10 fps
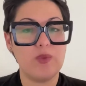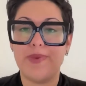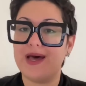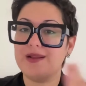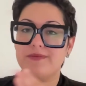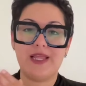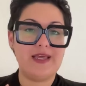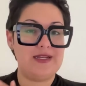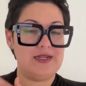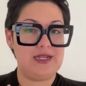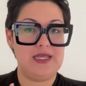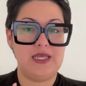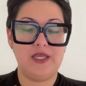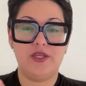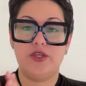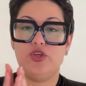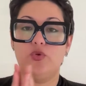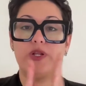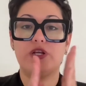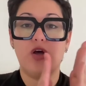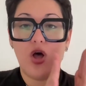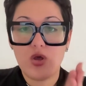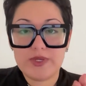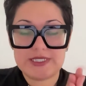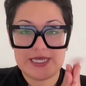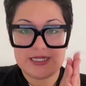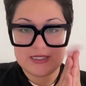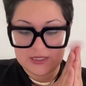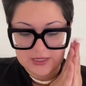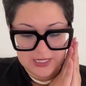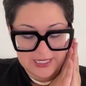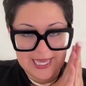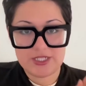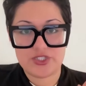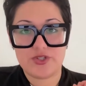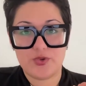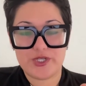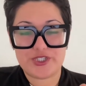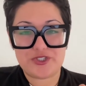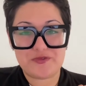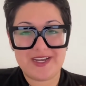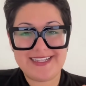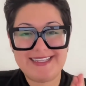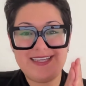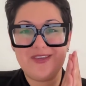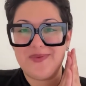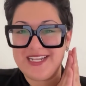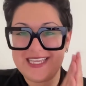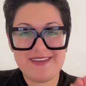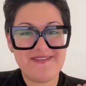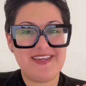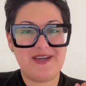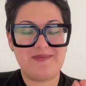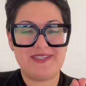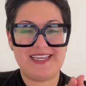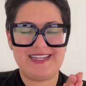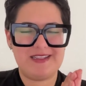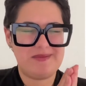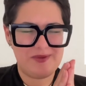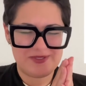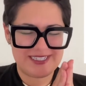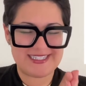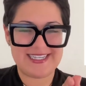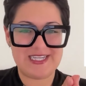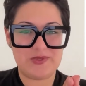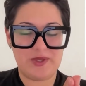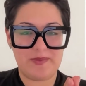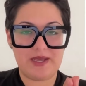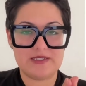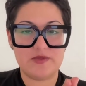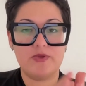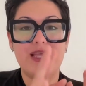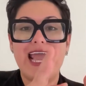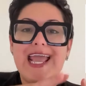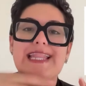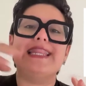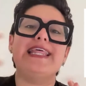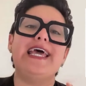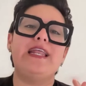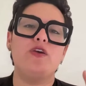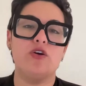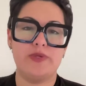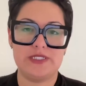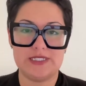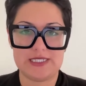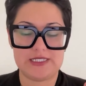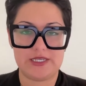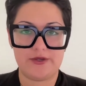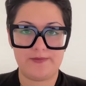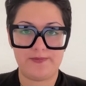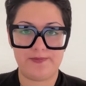bottom line, you want to always answer the question directly. You want to give the update in the most concise way possible and then go into detail.